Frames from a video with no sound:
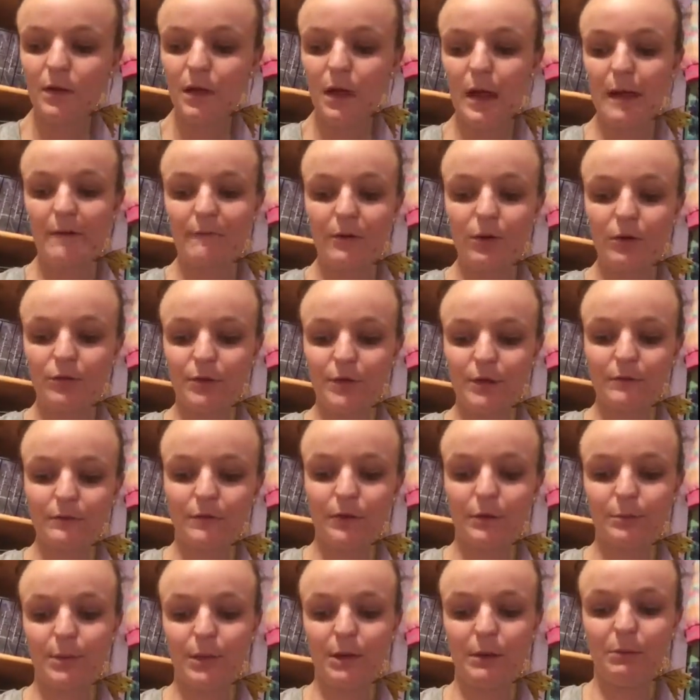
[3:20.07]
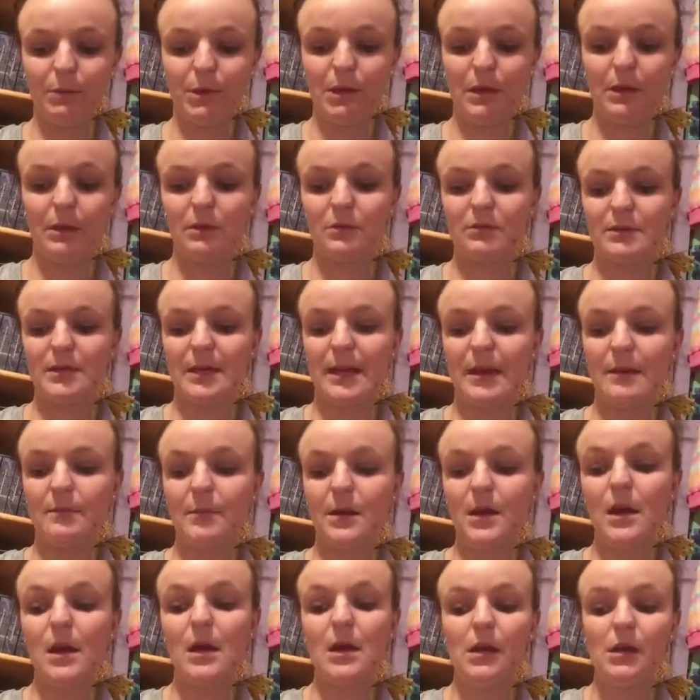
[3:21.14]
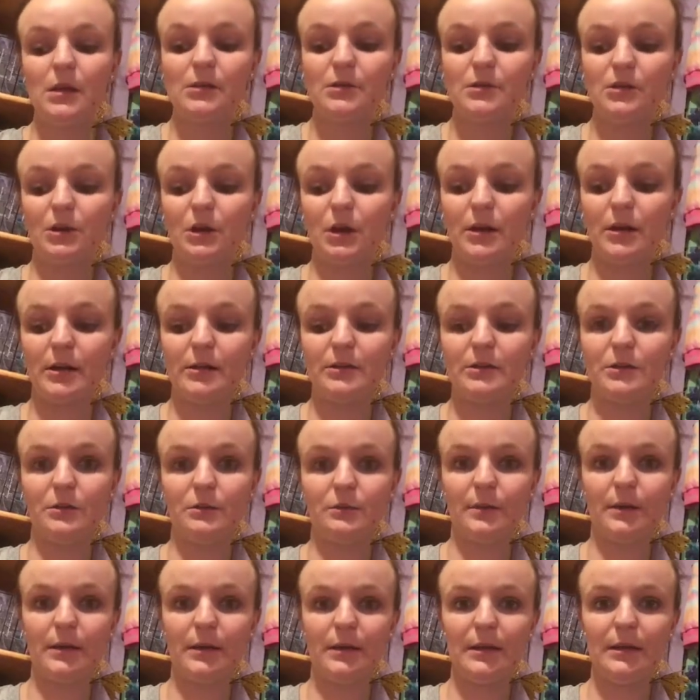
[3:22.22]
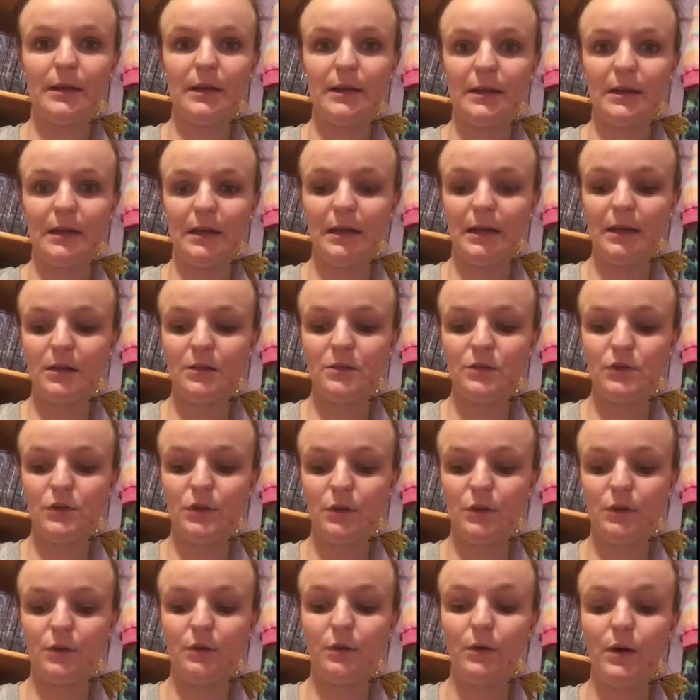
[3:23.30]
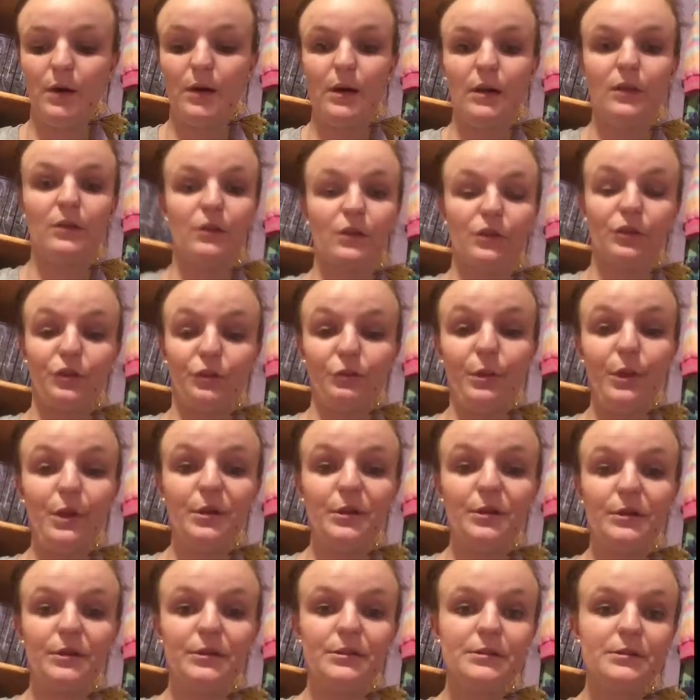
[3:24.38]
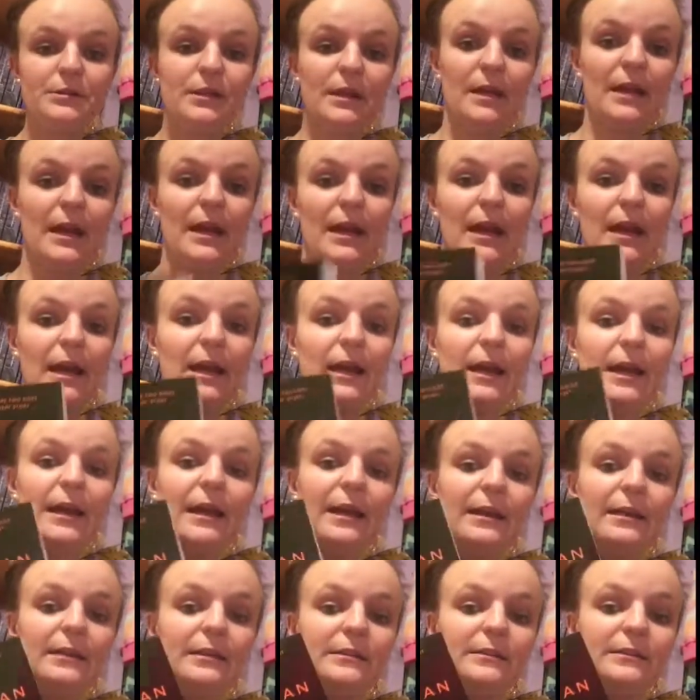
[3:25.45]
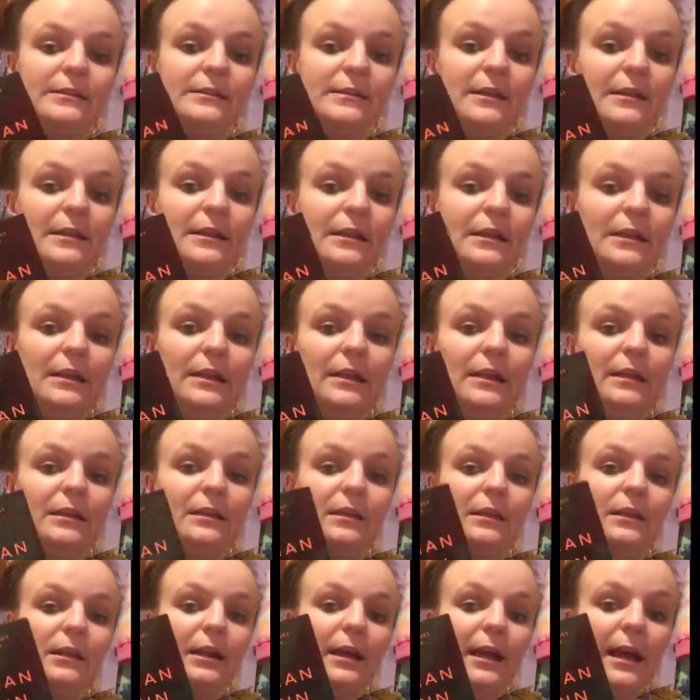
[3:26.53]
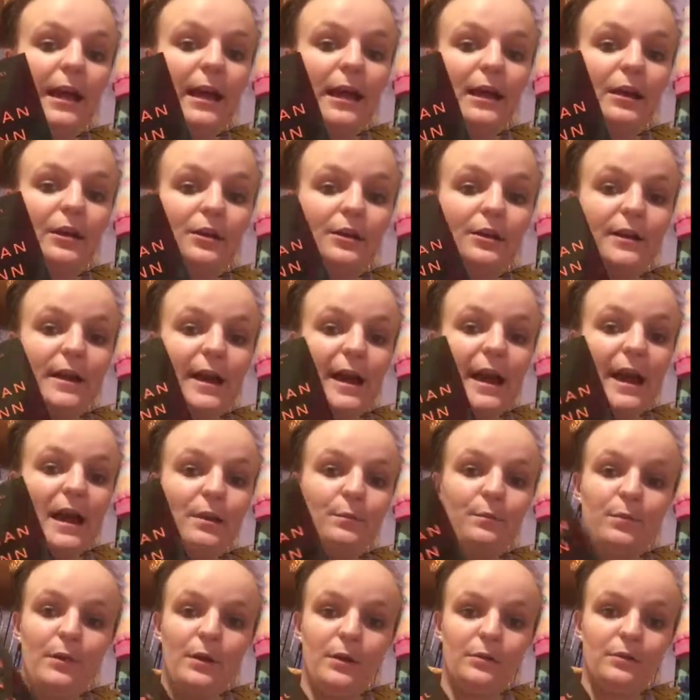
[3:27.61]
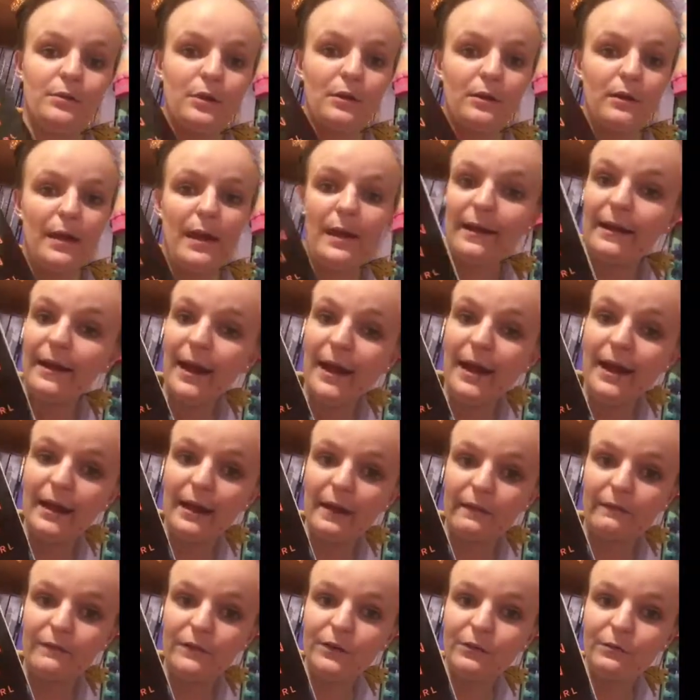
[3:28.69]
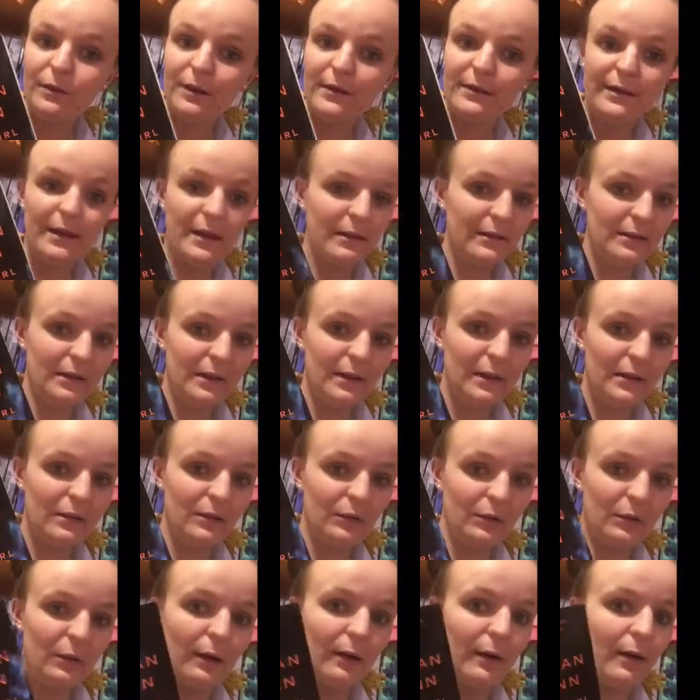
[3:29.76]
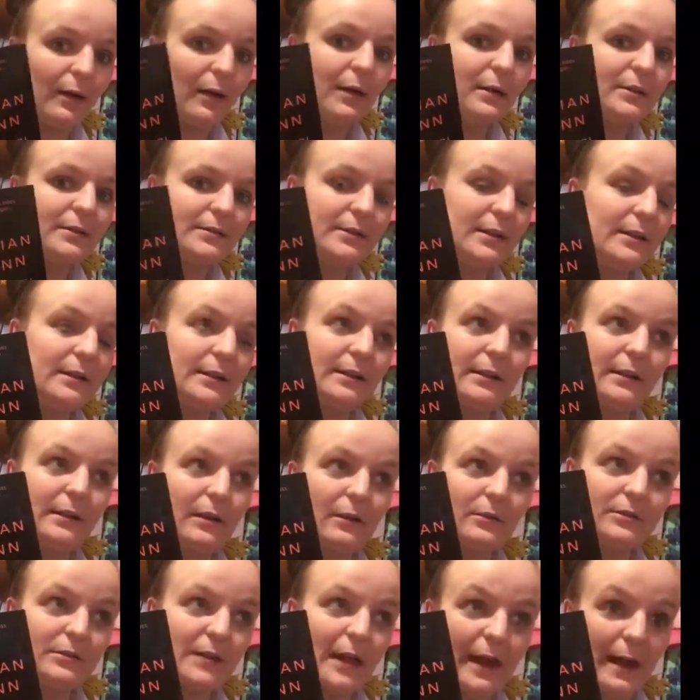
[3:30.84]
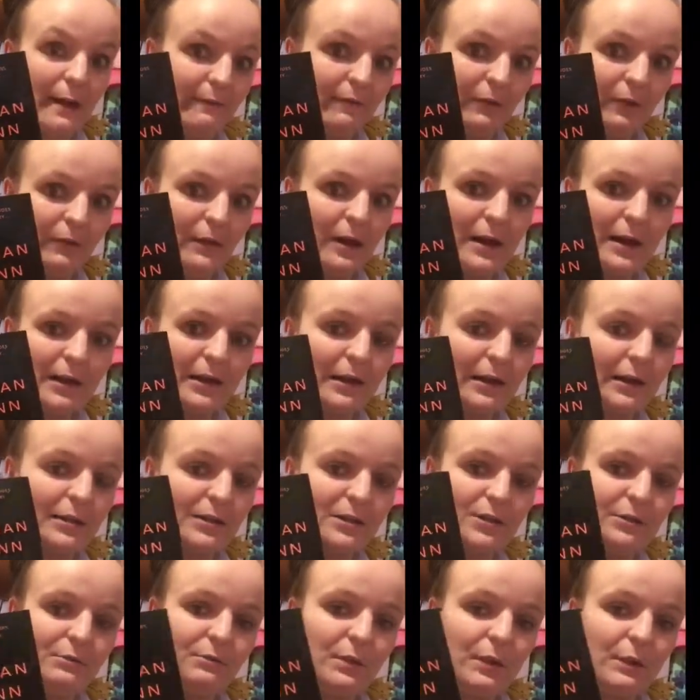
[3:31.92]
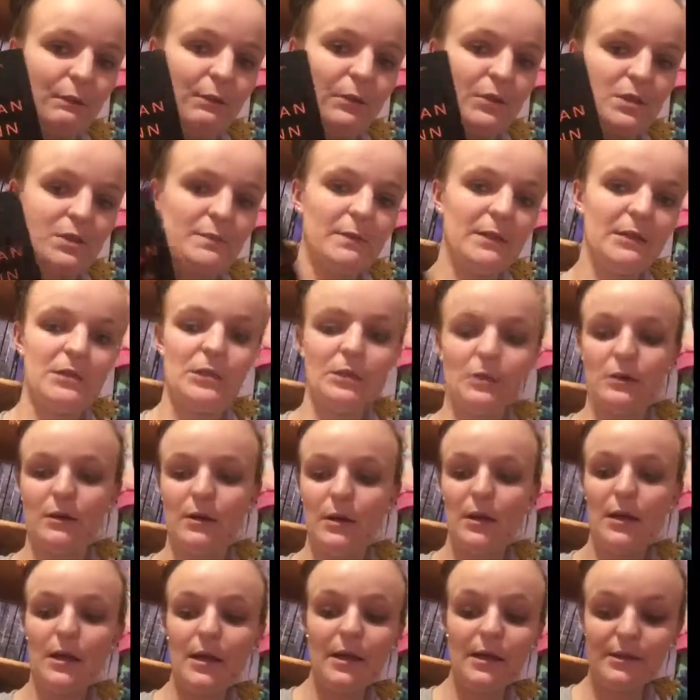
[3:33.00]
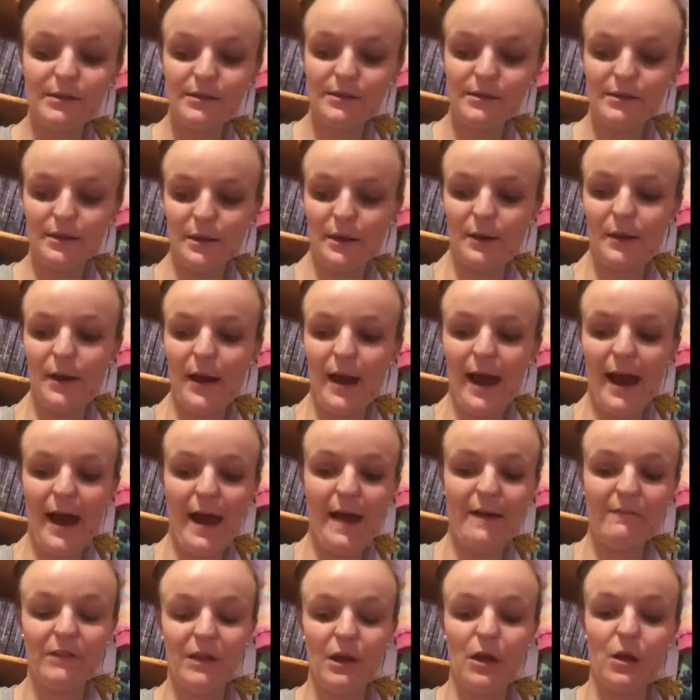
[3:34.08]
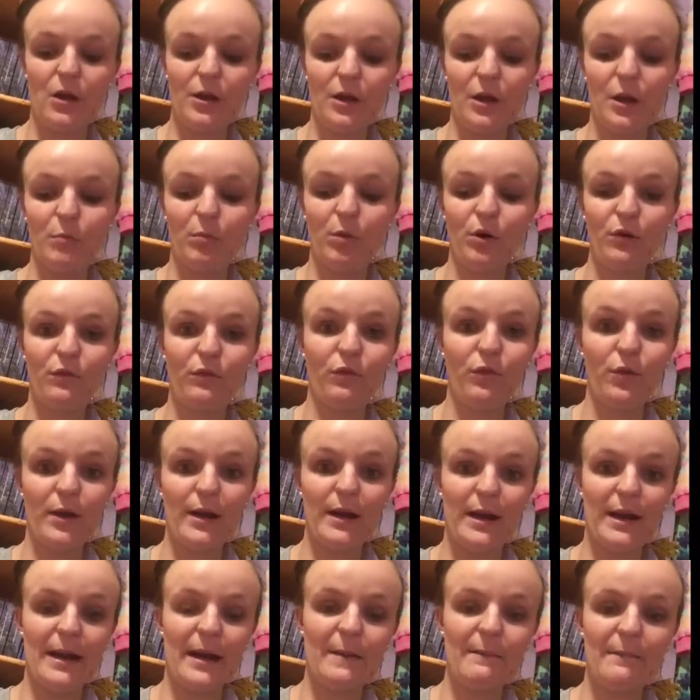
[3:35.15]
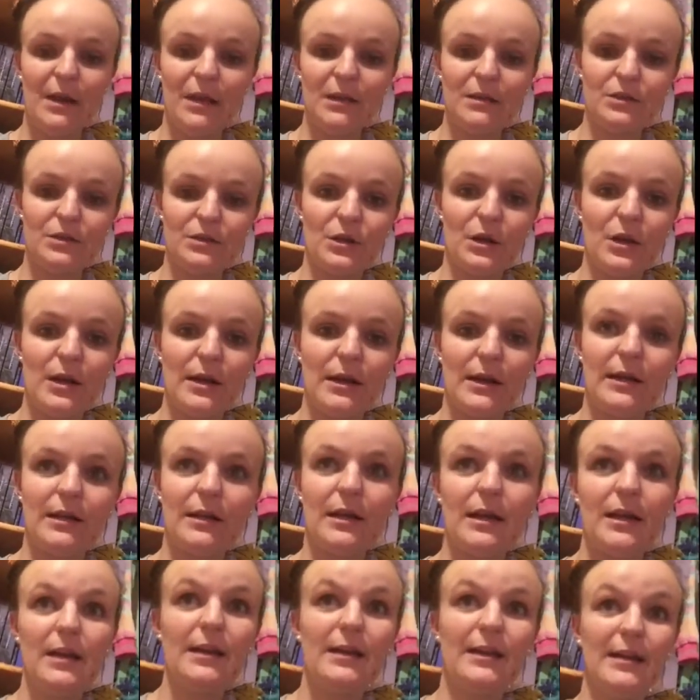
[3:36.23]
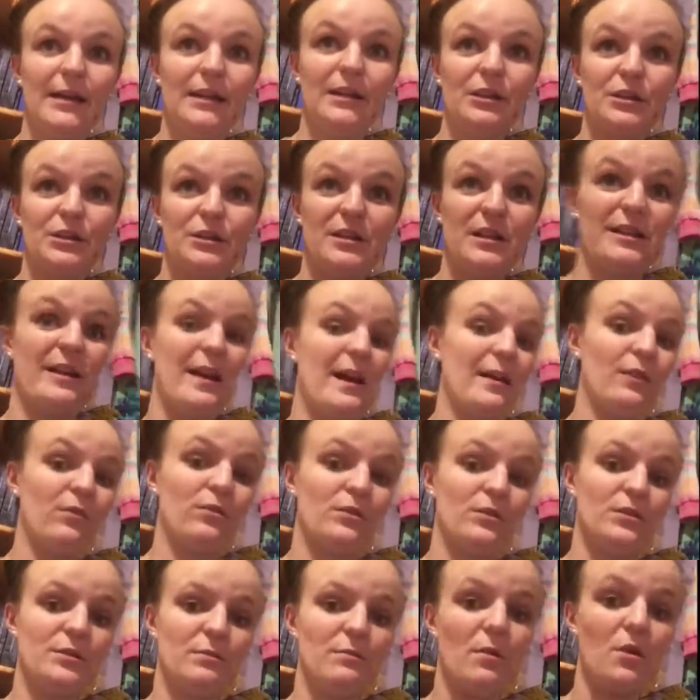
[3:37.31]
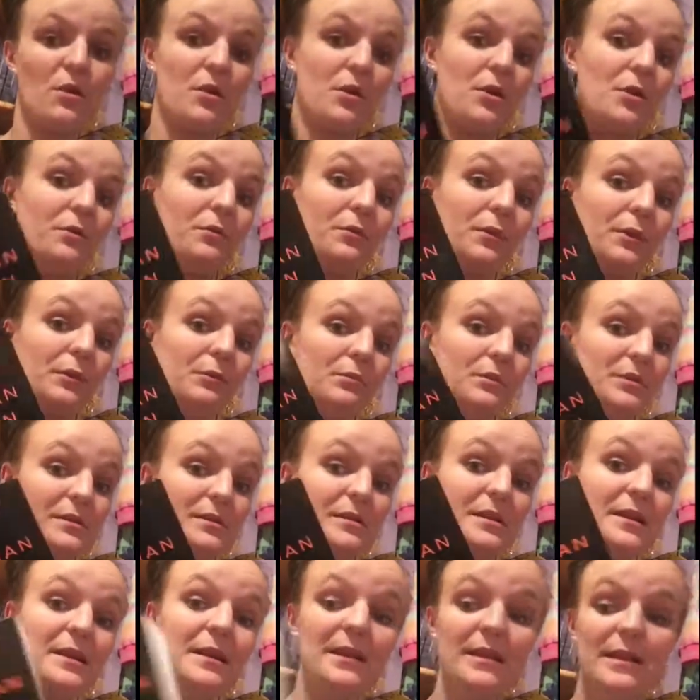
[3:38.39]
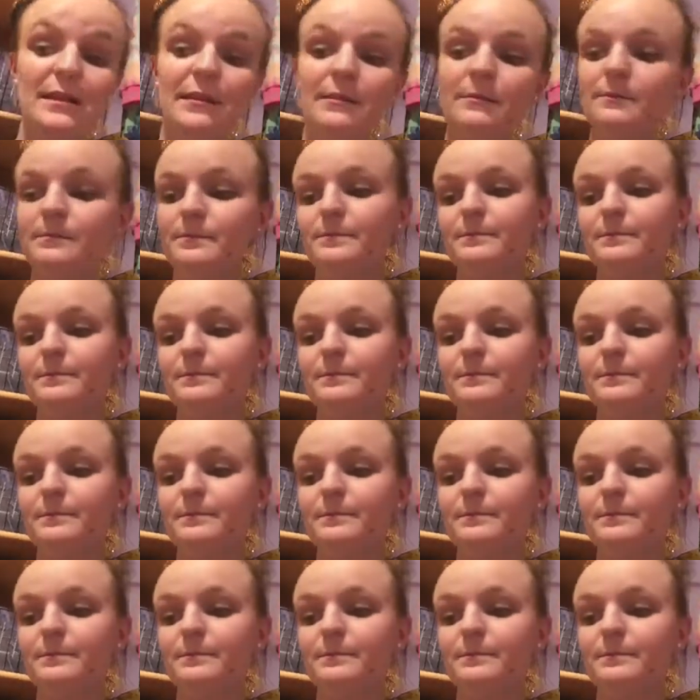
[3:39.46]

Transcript: I've owned it for a really long time. Started to really getting into the thrillers, and Sydney and her dad both are like, hey, have you read that yet? Or Sydney knows I haven't read it yet. She really wants me to. So I have the audiobook for it, and I may start it either tonight or tomorrow. We will see.